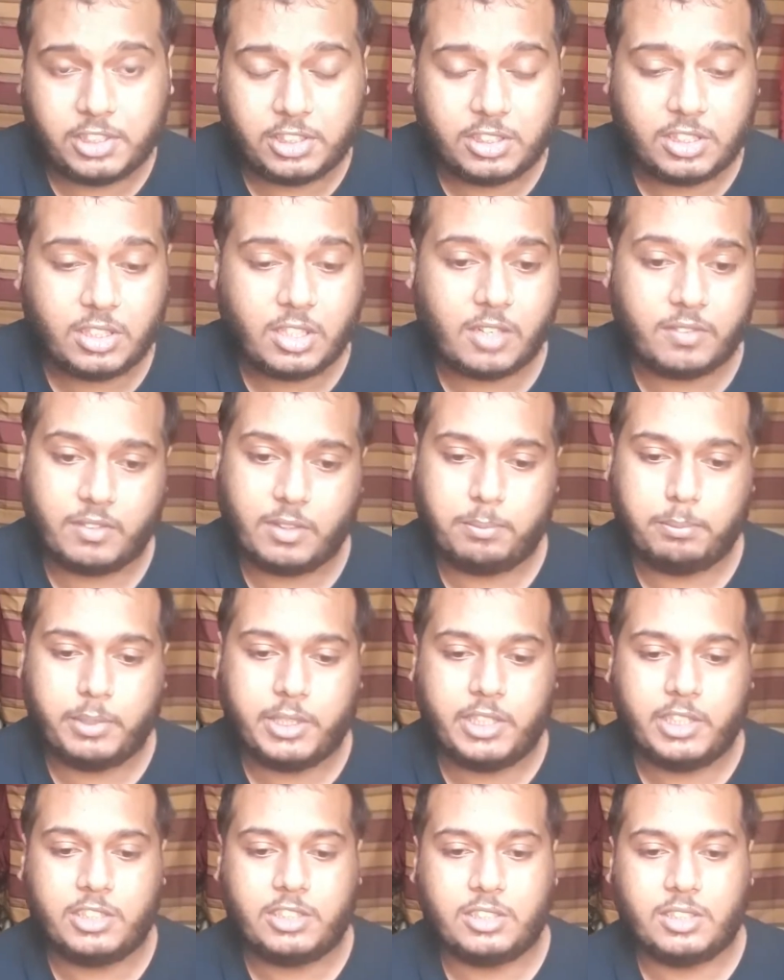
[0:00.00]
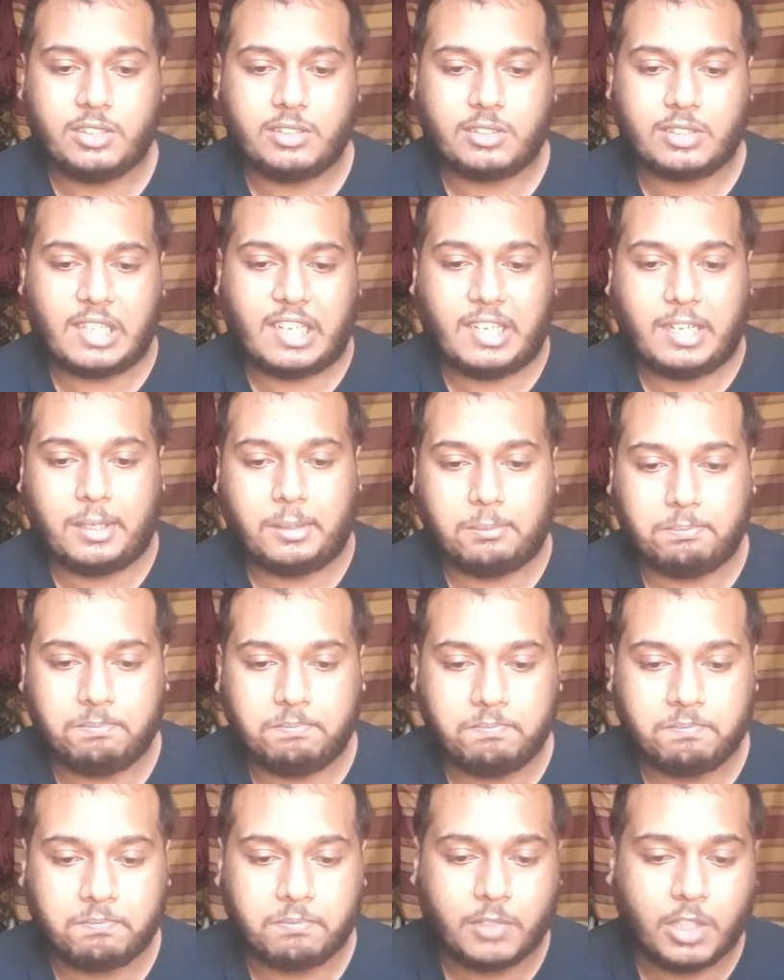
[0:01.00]
the cover page is
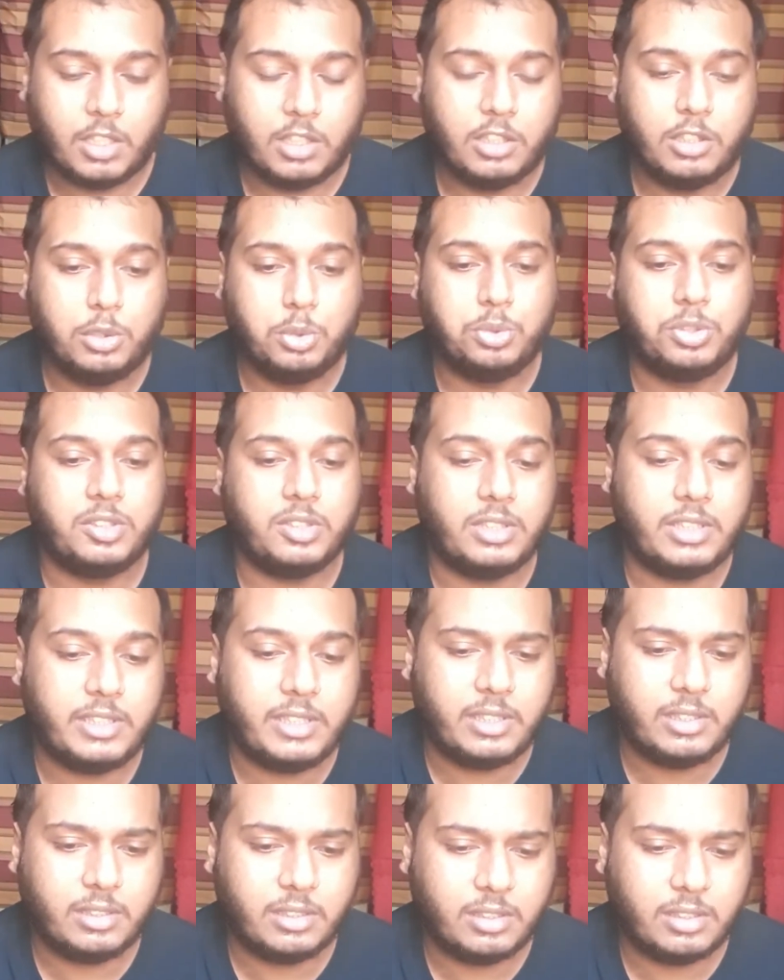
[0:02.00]
Lucy